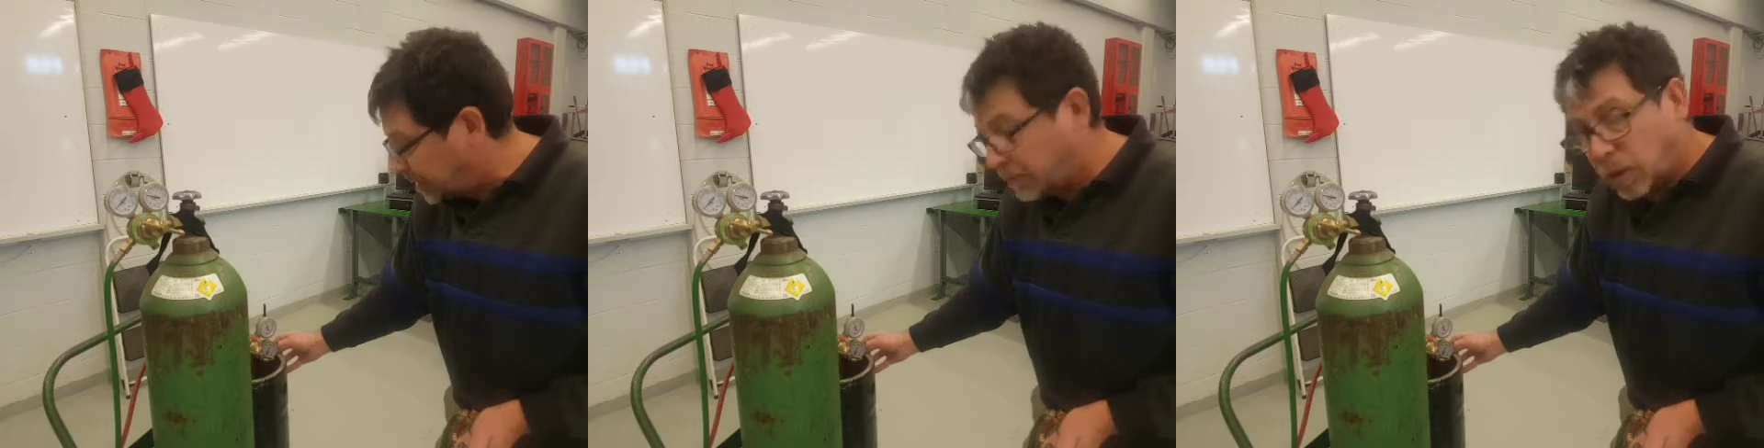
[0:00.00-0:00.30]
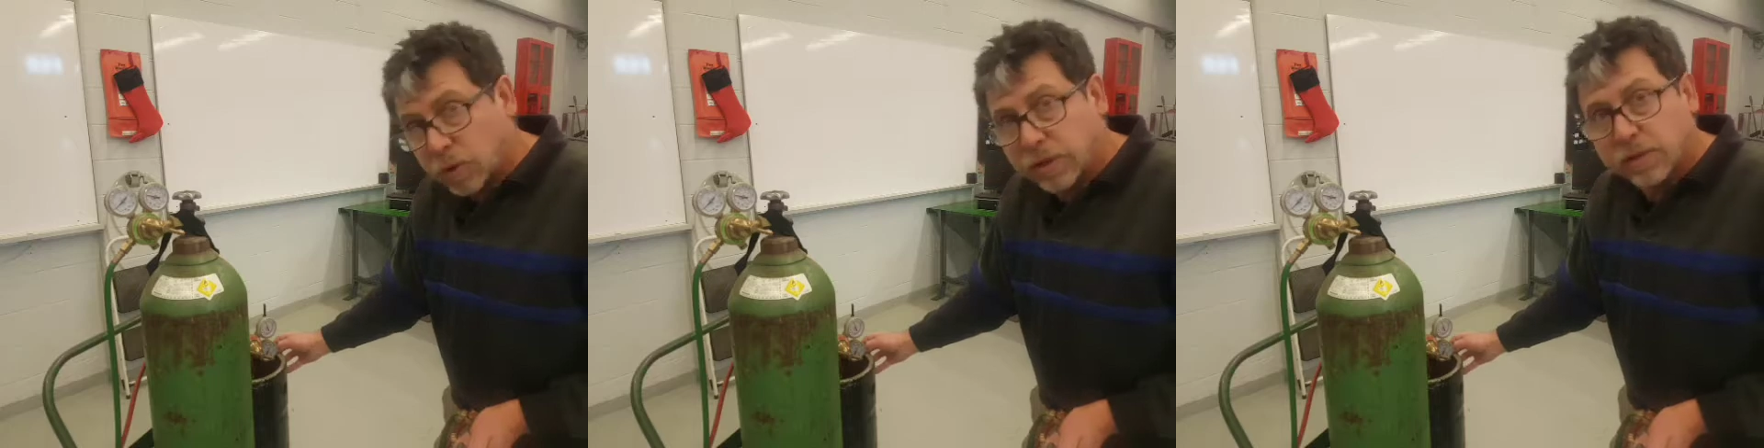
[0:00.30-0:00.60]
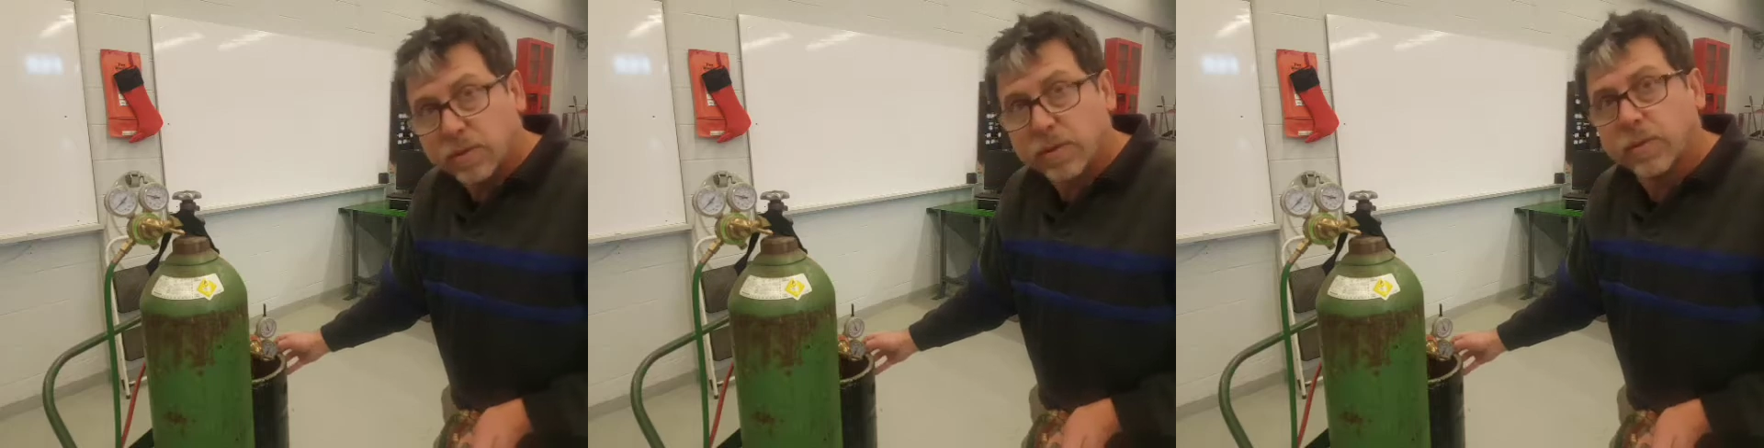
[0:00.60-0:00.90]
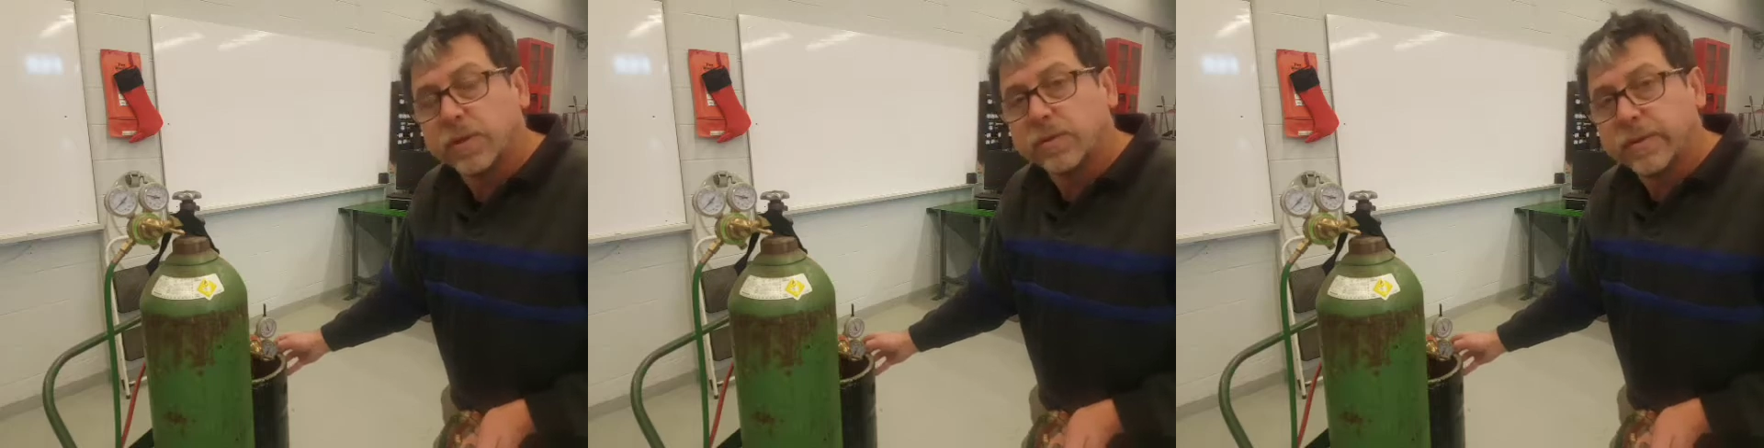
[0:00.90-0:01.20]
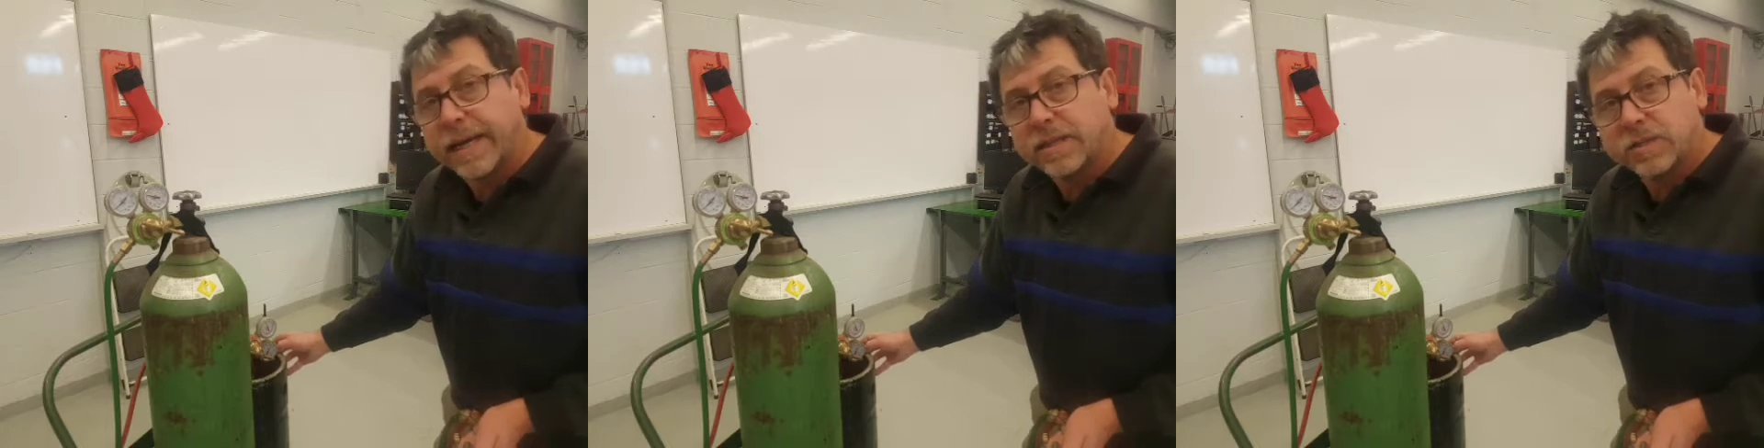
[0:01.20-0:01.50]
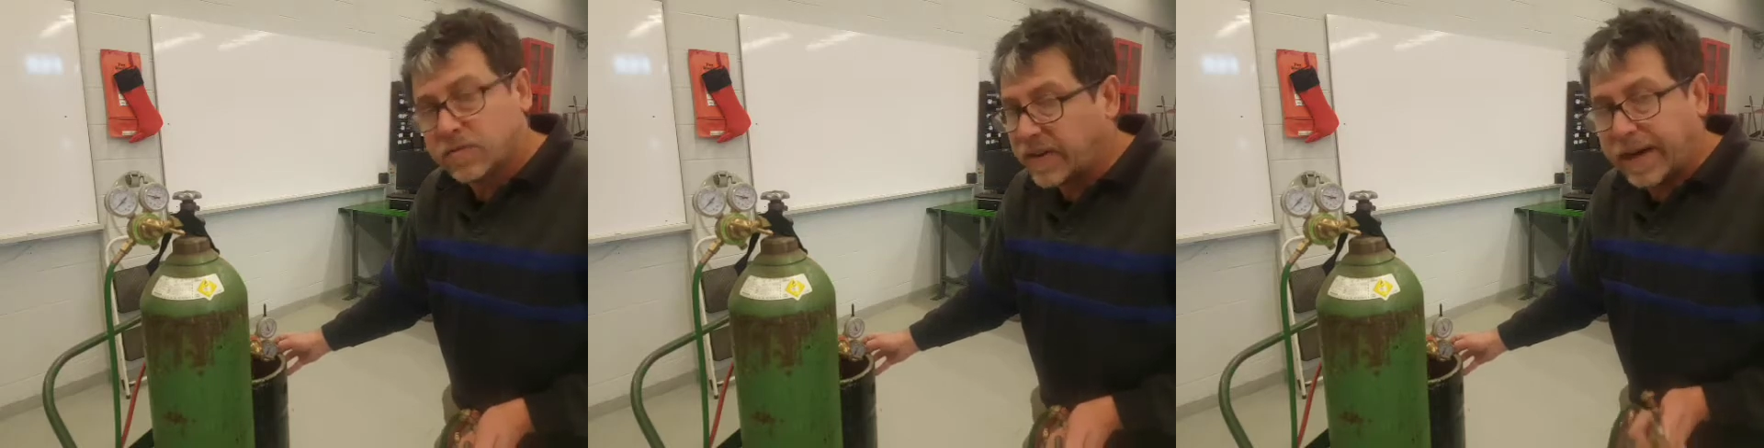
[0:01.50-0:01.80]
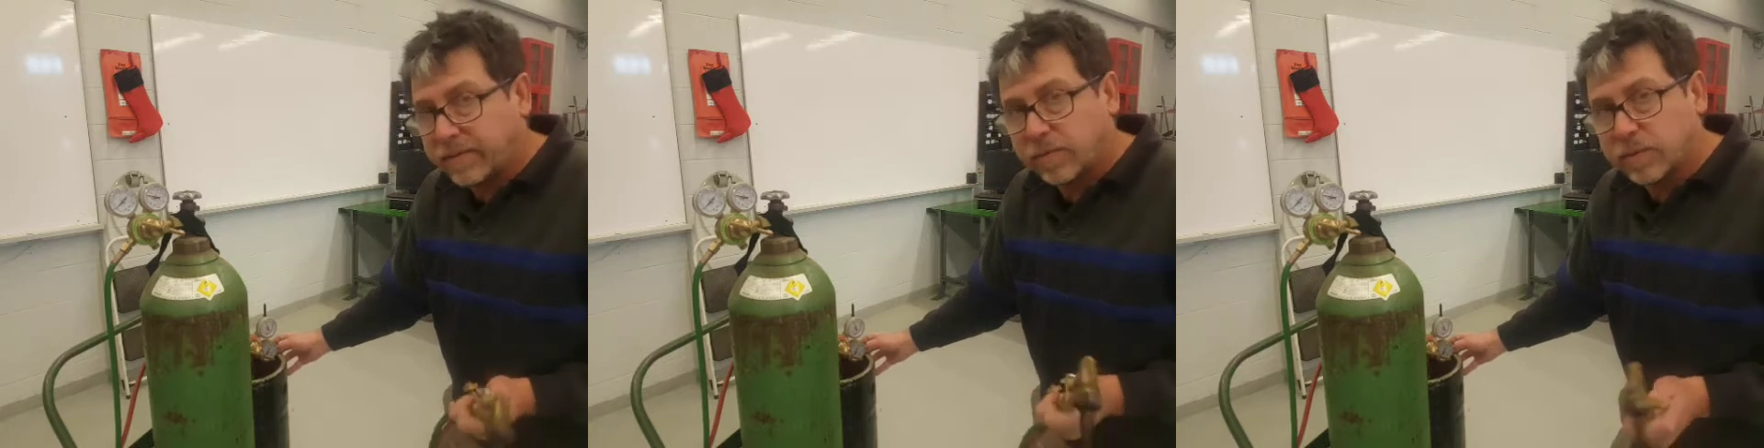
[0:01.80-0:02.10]
explosion, so we don't want to do that. It's
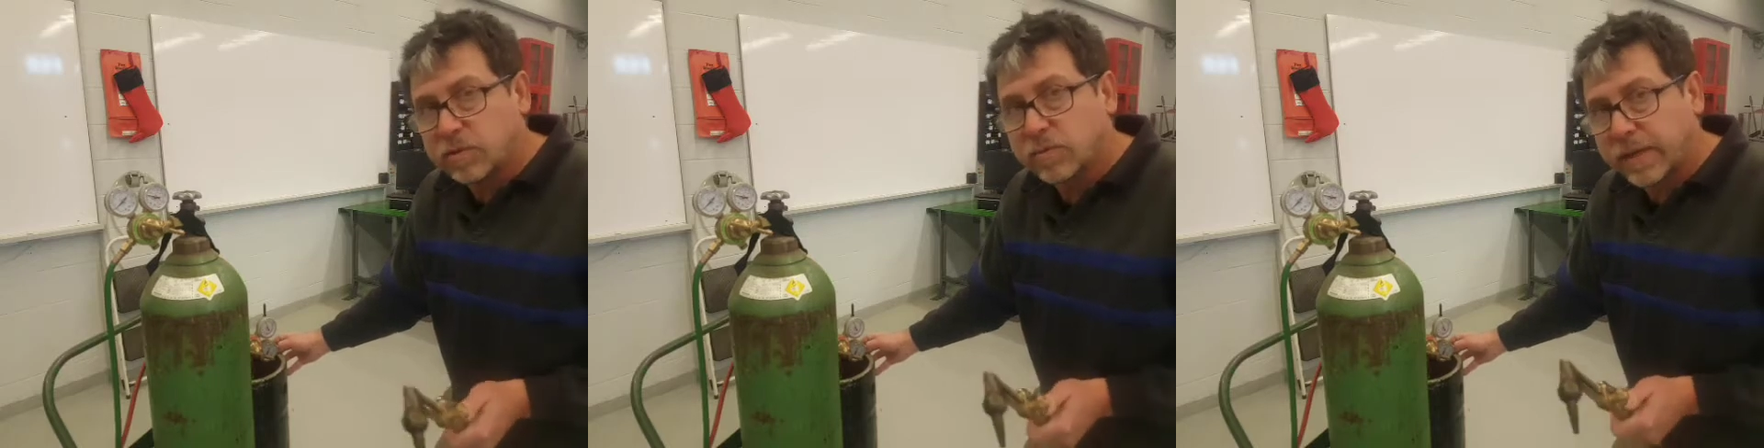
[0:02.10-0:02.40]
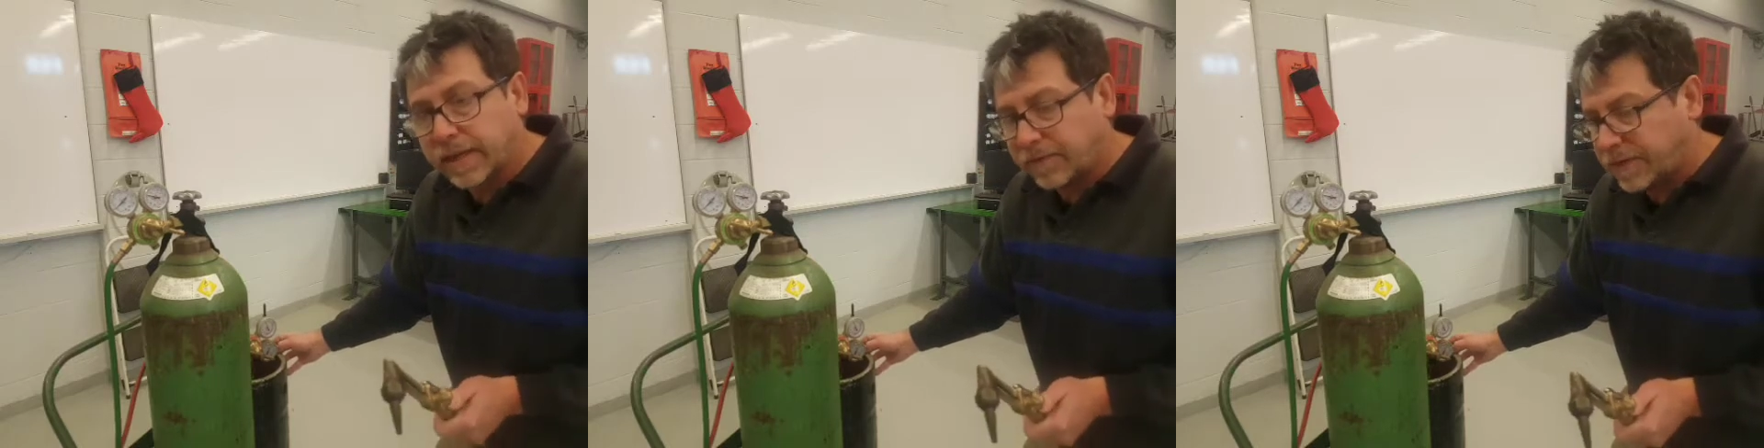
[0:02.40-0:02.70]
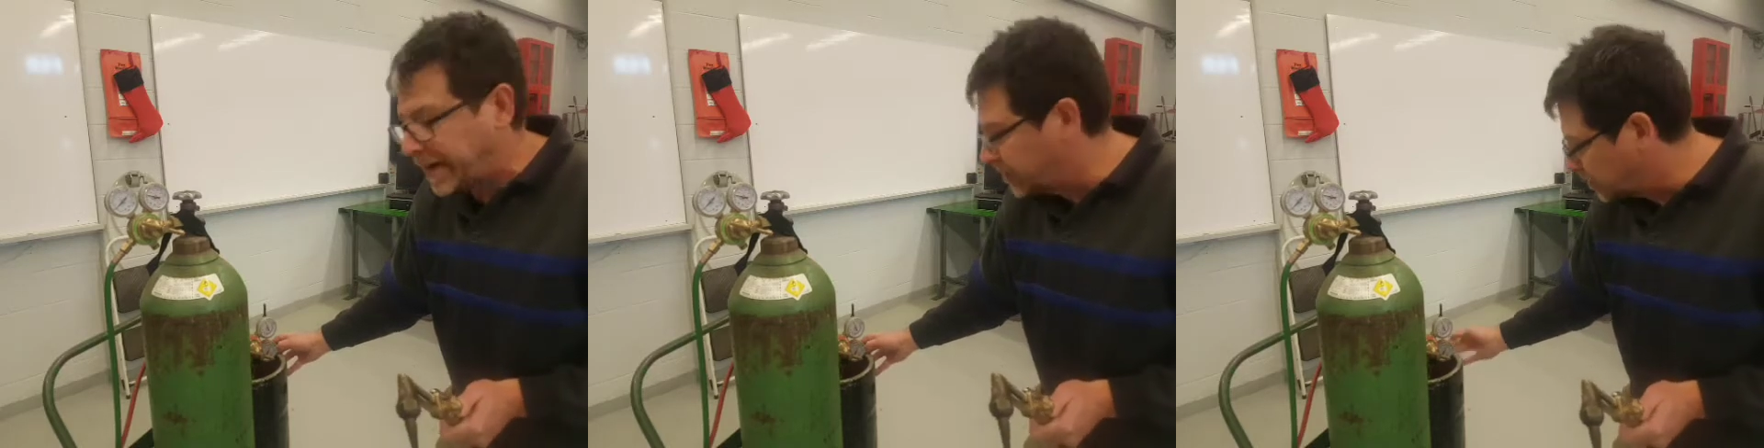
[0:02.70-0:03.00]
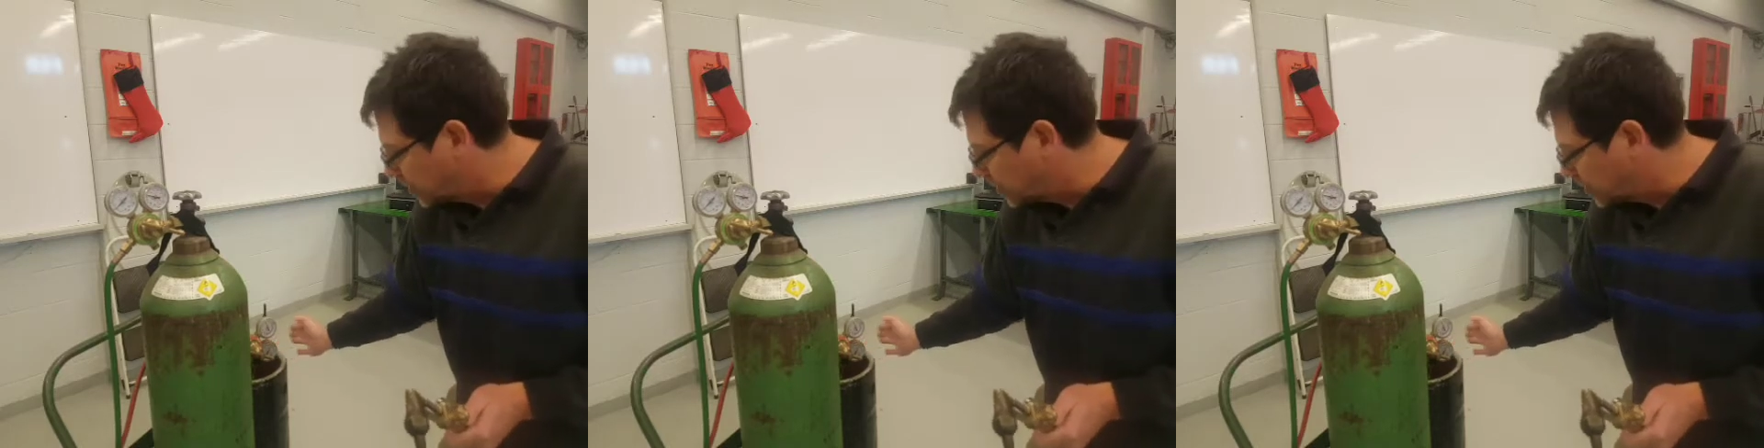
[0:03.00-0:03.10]
5. We just run it at 5. So